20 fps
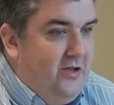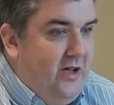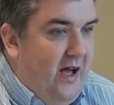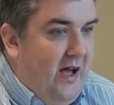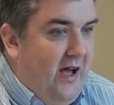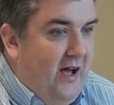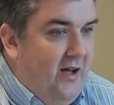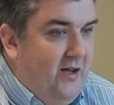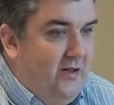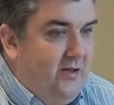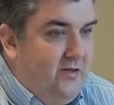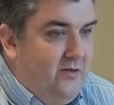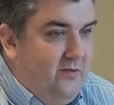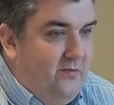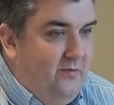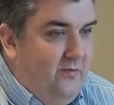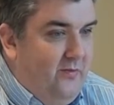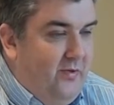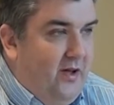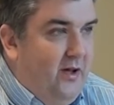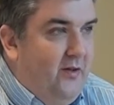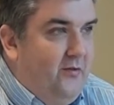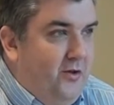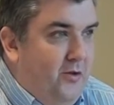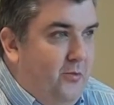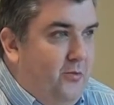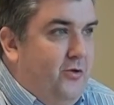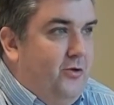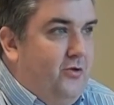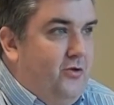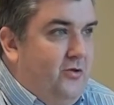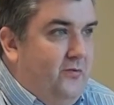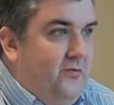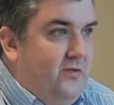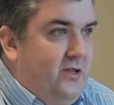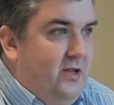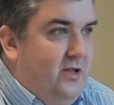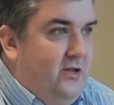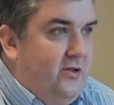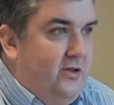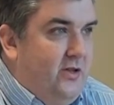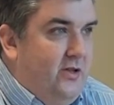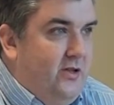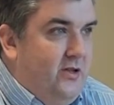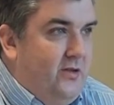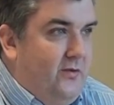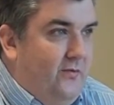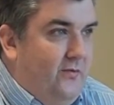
add 5 new production facilities,